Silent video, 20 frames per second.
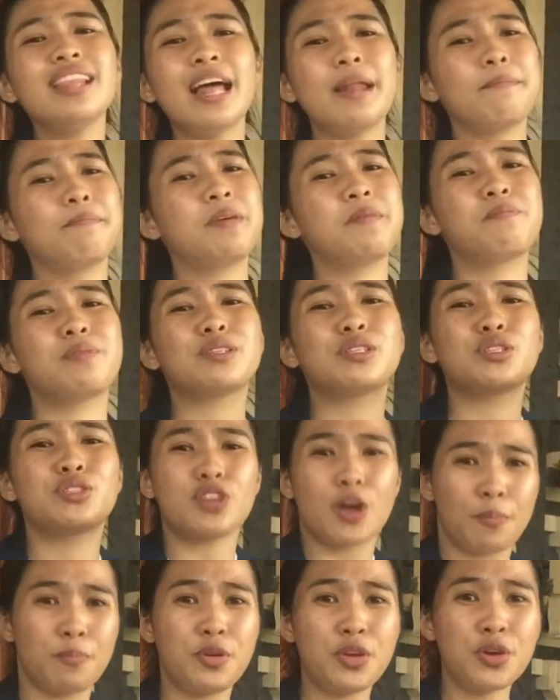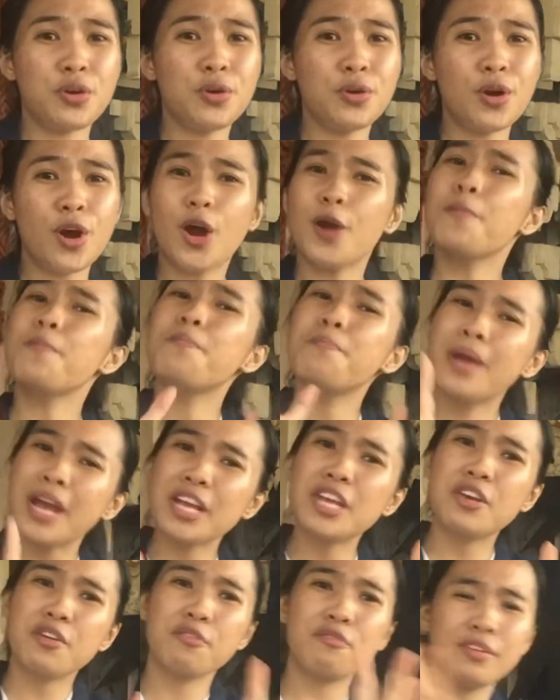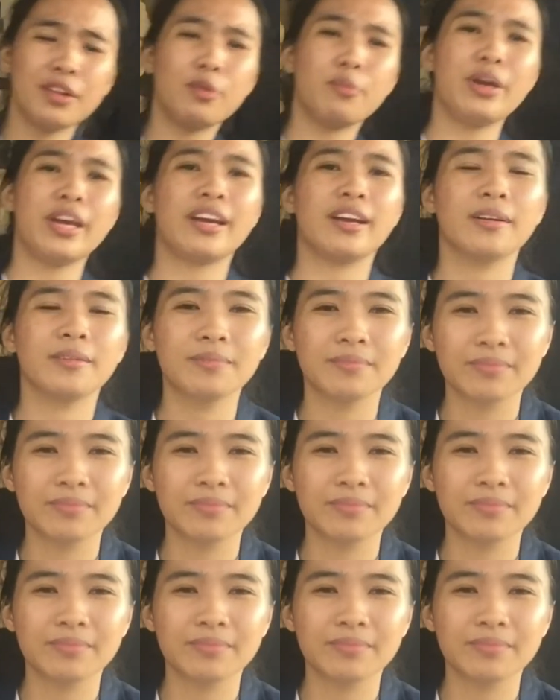let people stop you or make you feel weak.